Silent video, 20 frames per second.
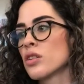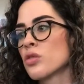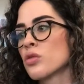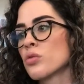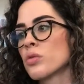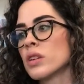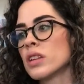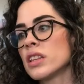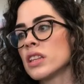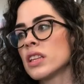
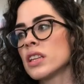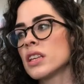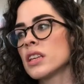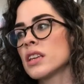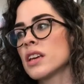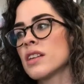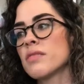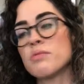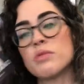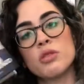really
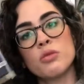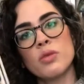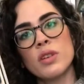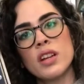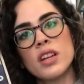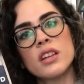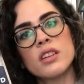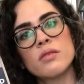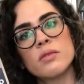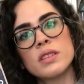had been
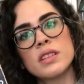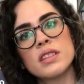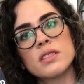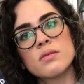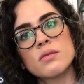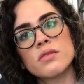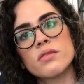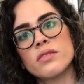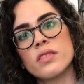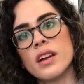wanting to read
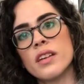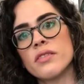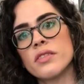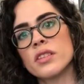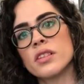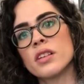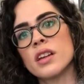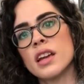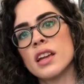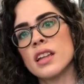this one
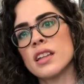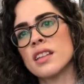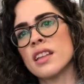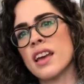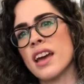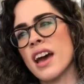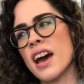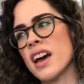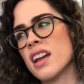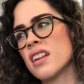forever, and
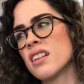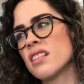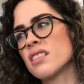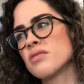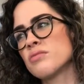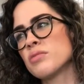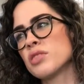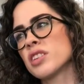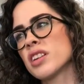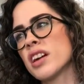they had it
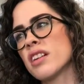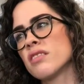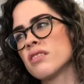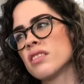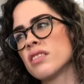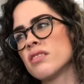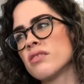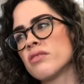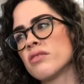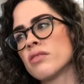on Book
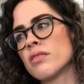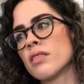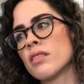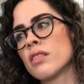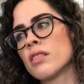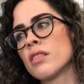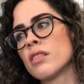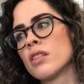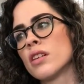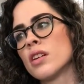Outlet
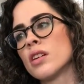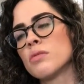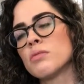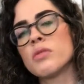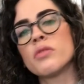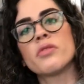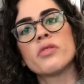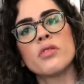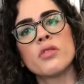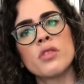for
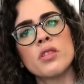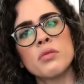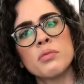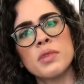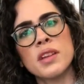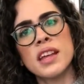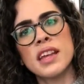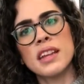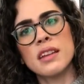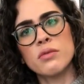before,
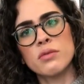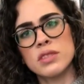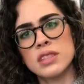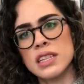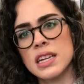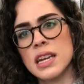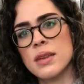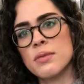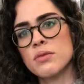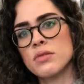but I
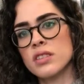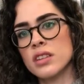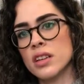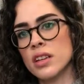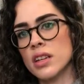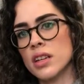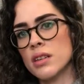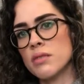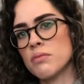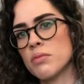wasn't able to
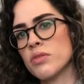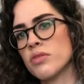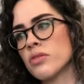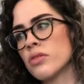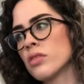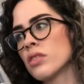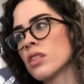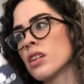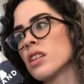get it before.